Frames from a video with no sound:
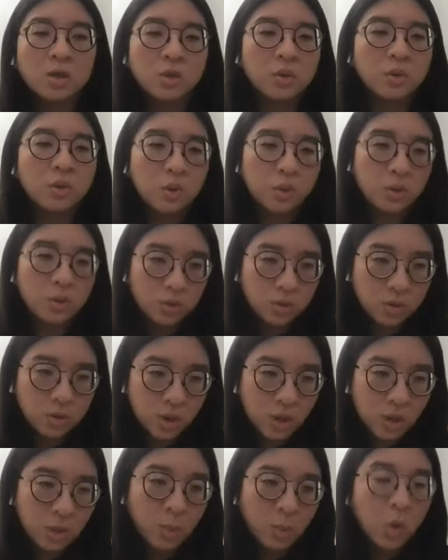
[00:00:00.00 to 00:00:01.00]
So those,
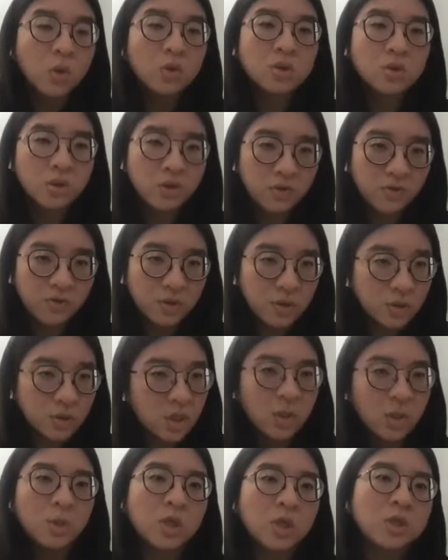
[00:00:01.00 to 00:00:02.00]
like most of the
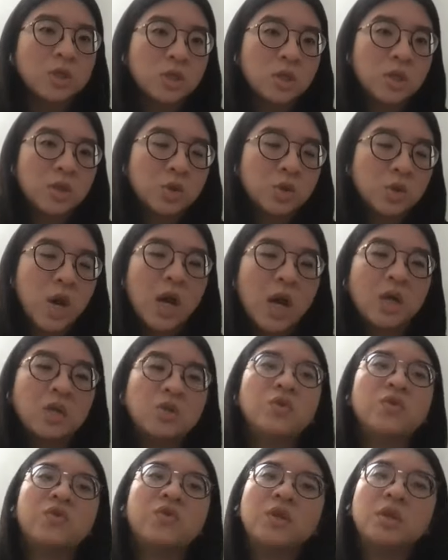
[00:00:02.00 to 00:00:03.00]
DMSc
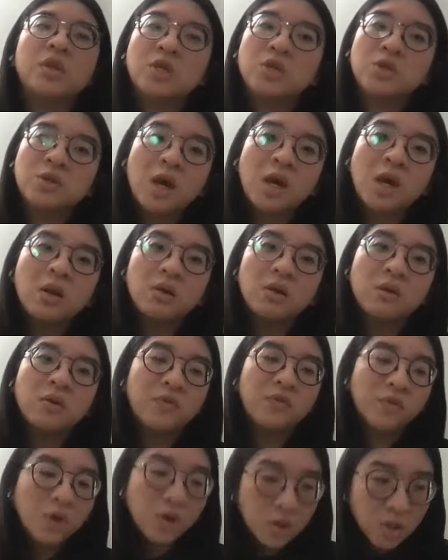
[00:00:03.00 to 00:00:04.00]
try to finish that on
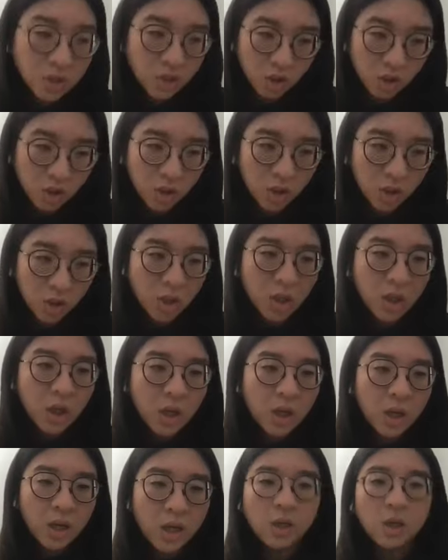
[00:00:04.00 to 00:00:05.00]
the first year.
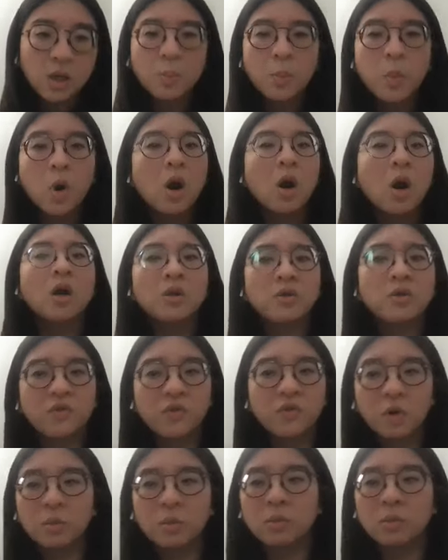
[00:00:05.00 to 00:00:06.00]
And apart
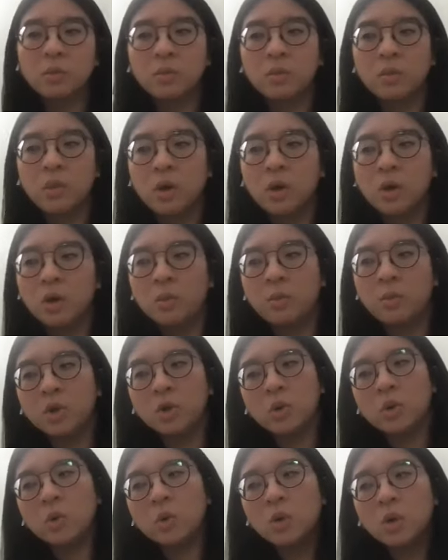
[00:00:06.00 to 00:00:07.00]
from
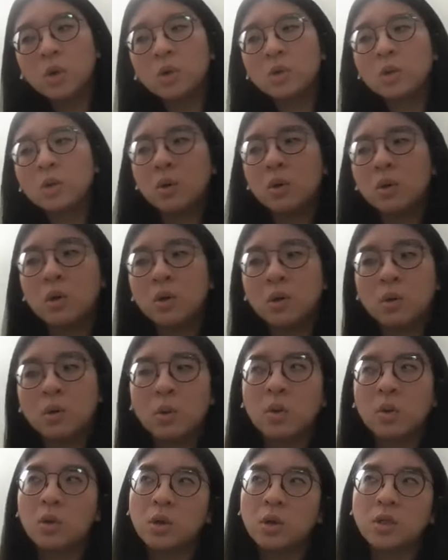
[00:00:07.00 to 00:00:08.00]
the core
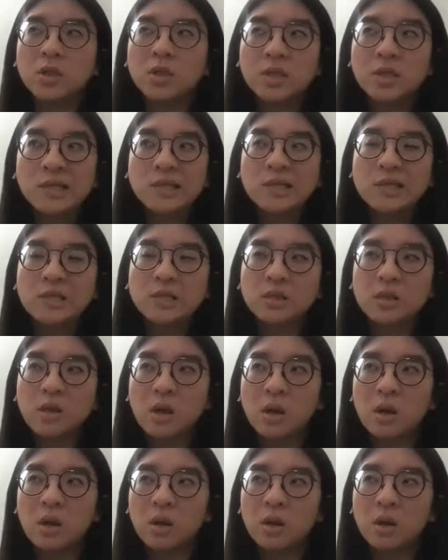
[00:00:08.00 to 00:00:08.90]
courses,